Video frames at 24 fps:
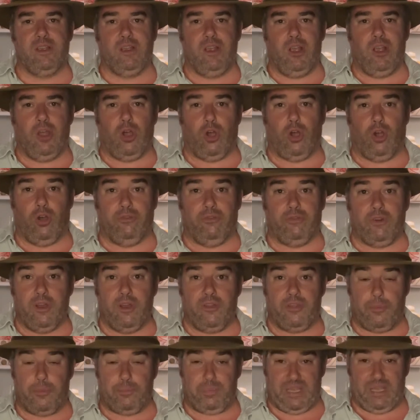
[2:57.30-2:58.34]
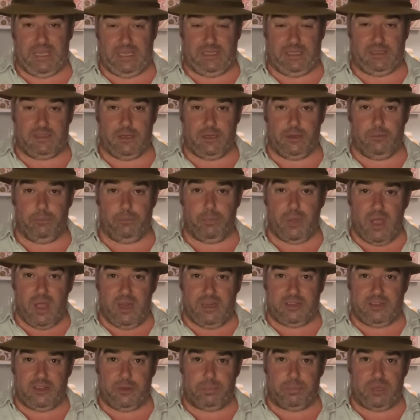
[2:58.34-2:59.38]
of the peat. Burning
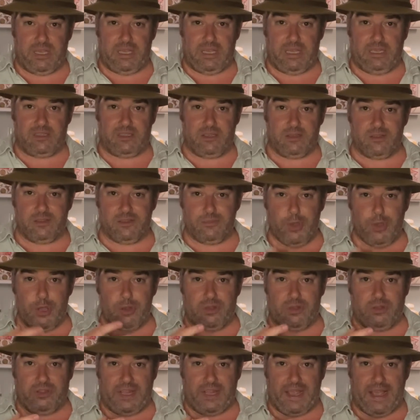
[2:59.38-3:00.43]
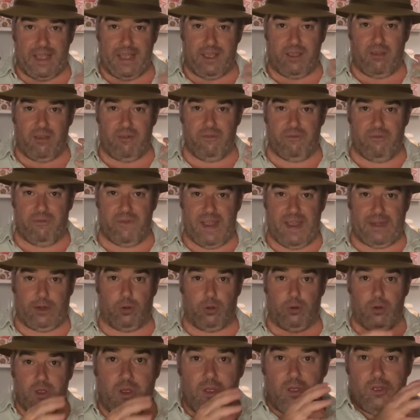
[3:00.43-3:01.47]
the peat, smoke in the air, phenol
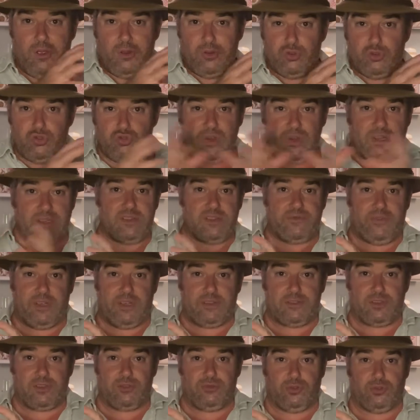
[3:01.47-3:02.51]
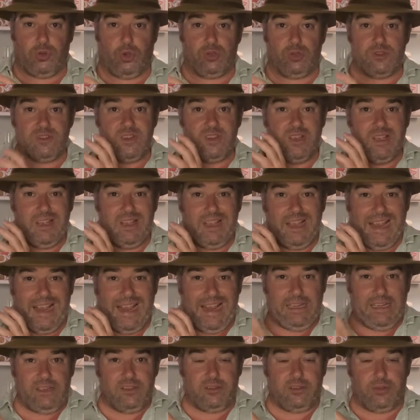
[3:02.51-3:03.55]
transfers across
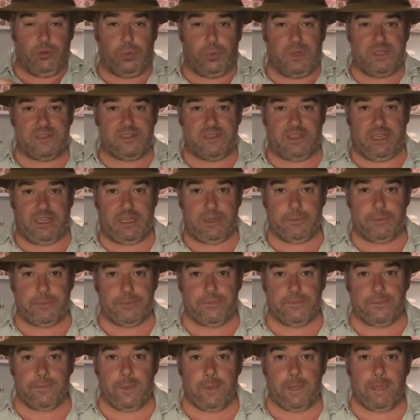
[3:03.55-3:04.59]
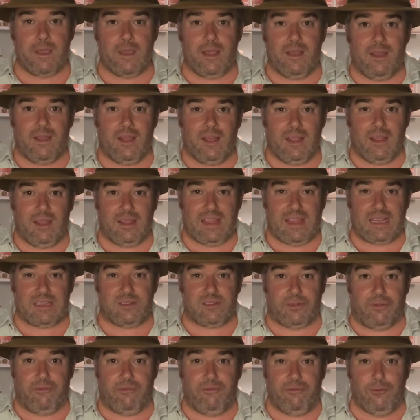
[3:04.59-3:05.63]
into the whiskey. That's the
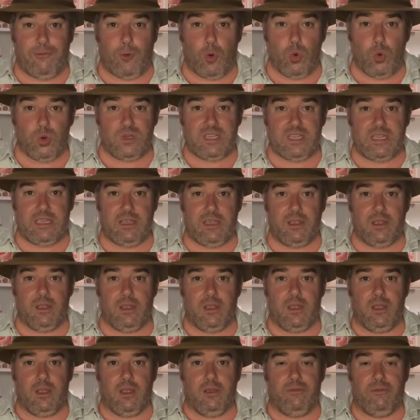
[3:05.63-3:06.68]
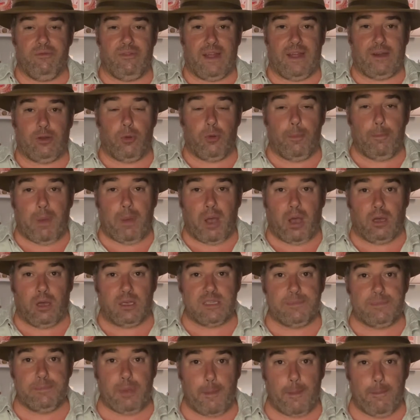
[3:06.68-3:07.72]
40 phenol parts
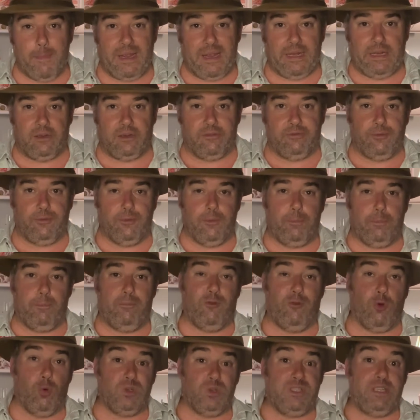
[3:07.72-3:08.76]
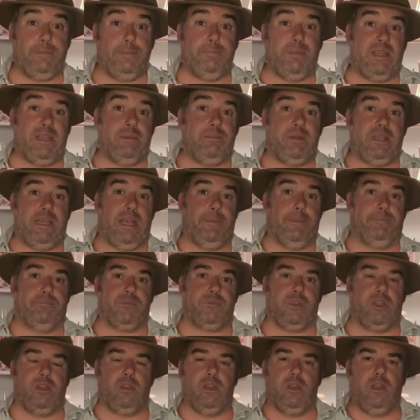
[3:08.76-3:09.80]
per million, 40 ppm.
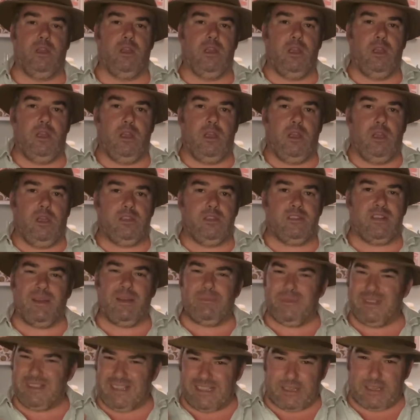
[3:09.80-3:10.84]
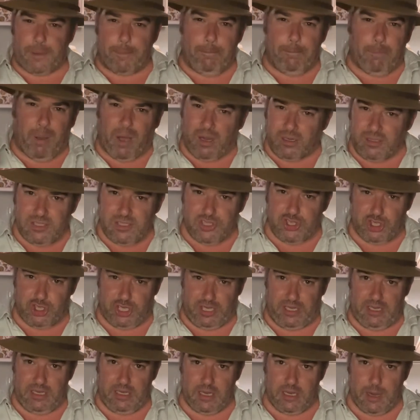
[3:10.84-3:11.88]
So that means it's a
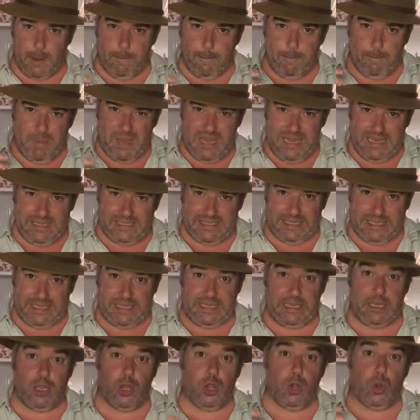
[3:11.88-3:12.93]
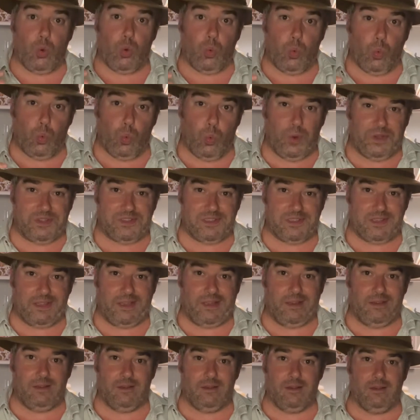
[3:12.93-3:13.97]
punchy, peaty whiskey.
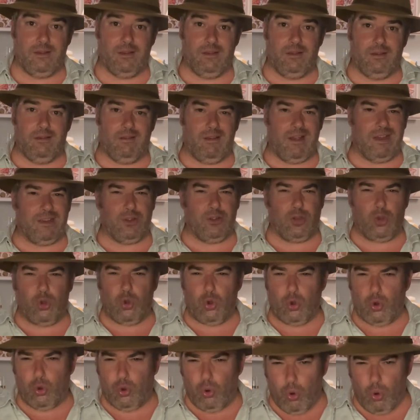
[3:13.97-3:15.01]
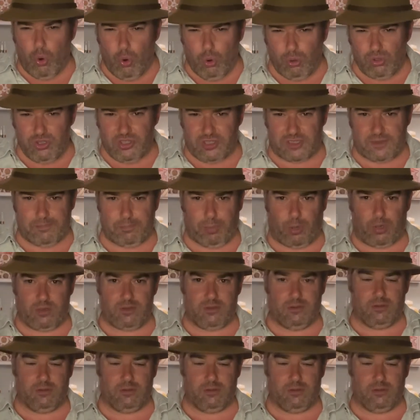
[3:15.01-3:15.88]
And a gorgeous bottle.